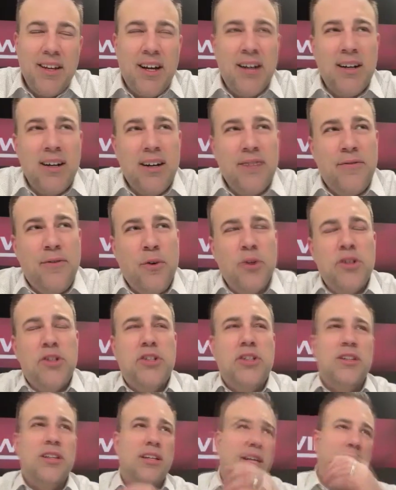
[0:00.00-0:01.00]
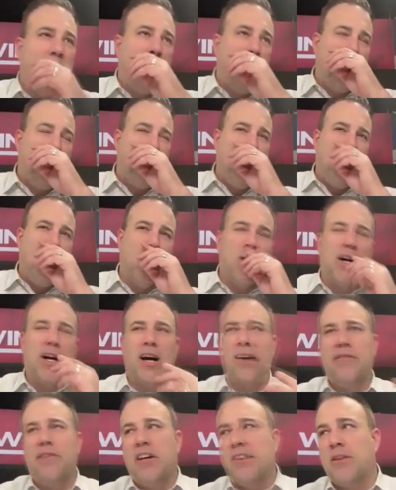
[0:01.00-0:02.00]
unfortunately, we're
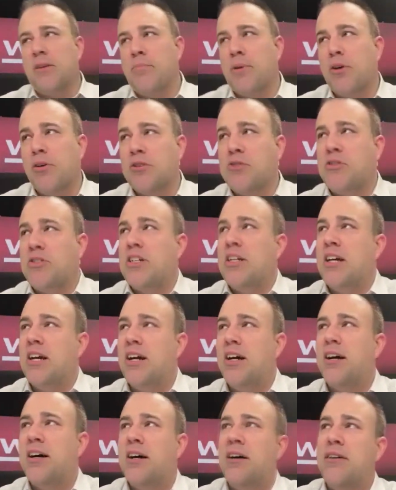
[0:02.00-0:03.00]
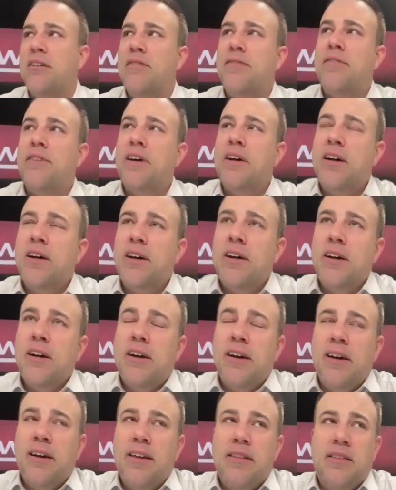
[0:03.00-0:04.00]
kind of at the mercy of
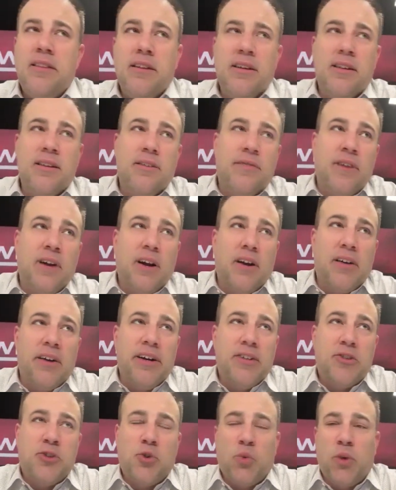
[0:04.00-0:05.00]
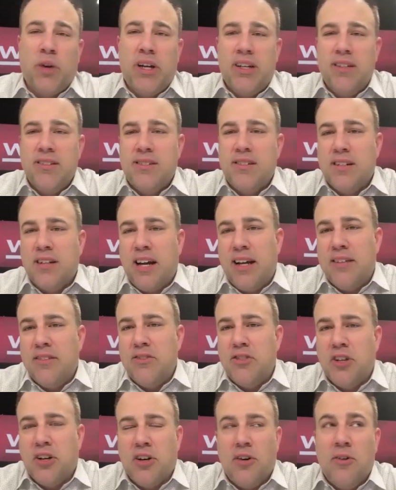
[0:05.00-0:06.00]
the various swings in
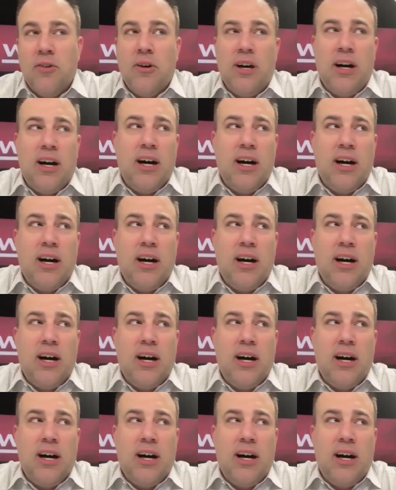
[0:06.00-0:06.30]
Enzo.